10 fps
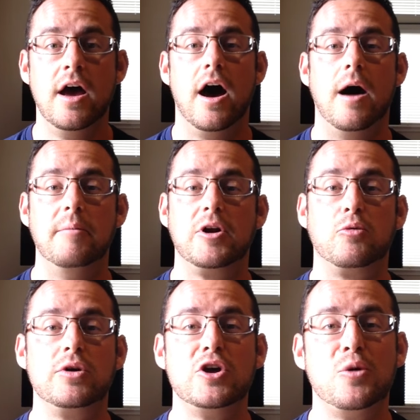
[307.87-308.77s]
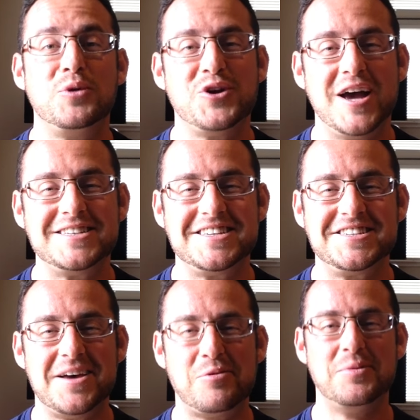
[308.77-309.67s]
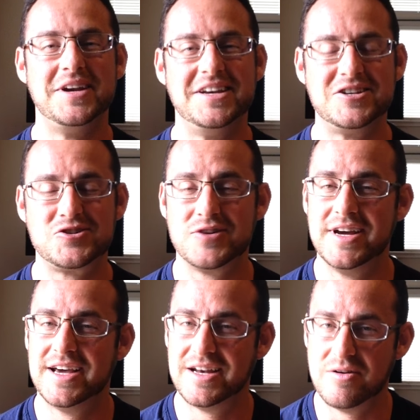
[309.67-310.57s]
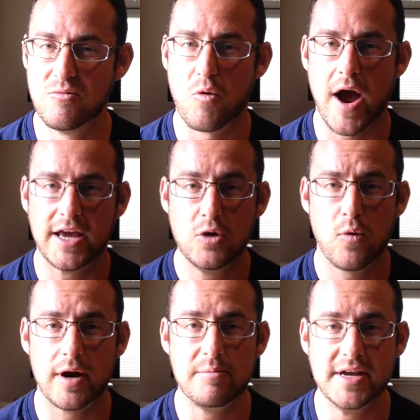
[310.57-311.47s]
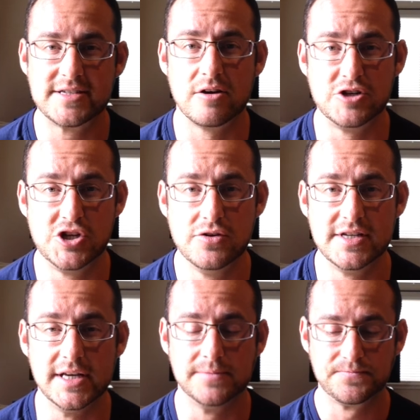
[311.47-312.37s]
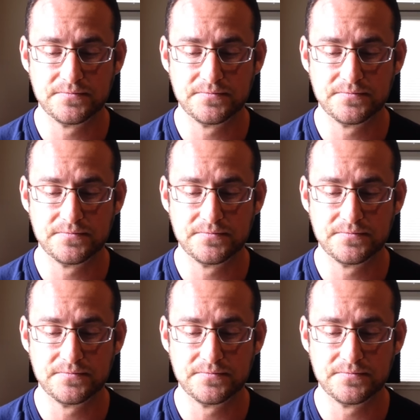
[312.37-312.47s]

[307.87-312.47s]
It'll really open your eyes to the supplement industry and why you want to be so choosy.